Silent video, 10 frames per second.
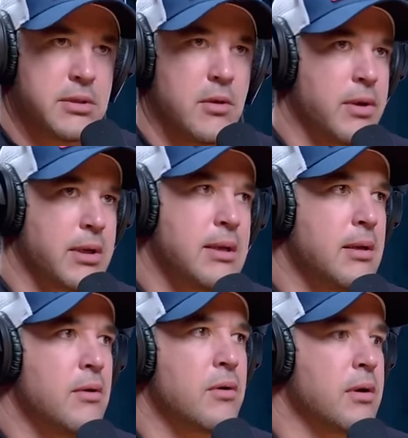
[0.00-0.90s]
you know, like an
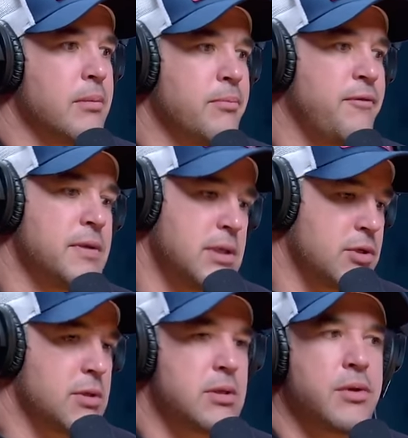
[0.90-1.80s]
or a
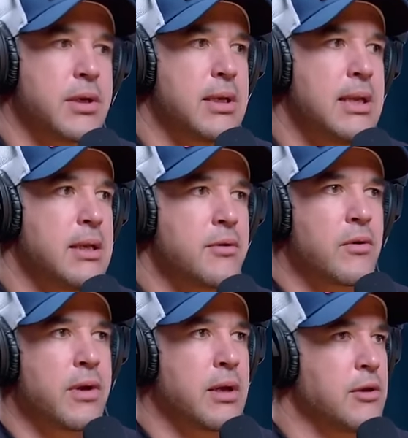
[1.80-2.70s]
physician to look at any
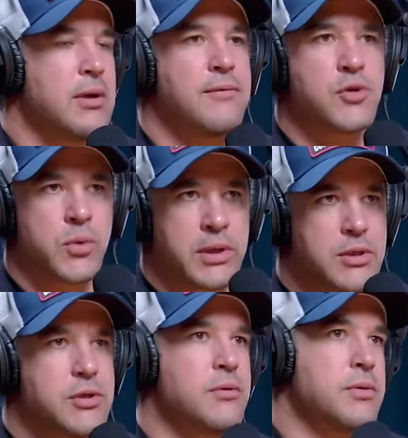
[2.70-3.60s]
underlying do you have joint
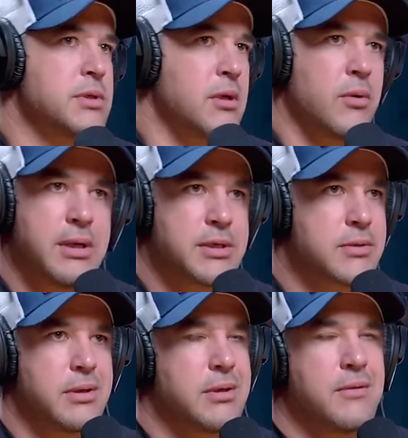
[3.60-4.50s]
issues, you know, a
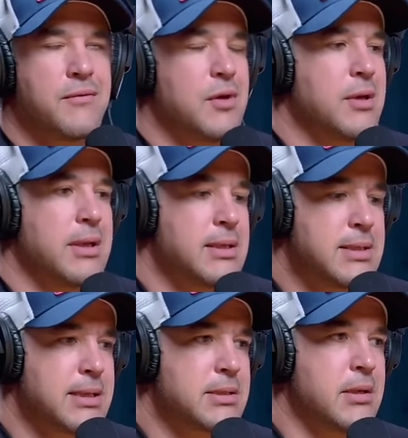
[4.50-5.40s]
history, if you need to get
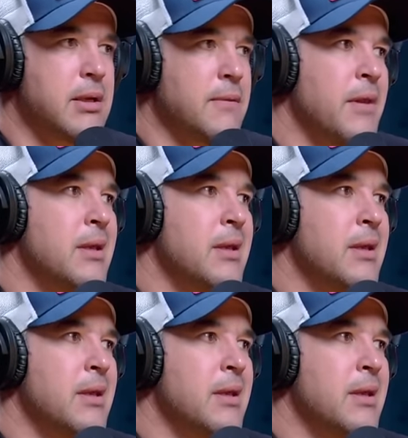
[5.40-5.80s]
tests done.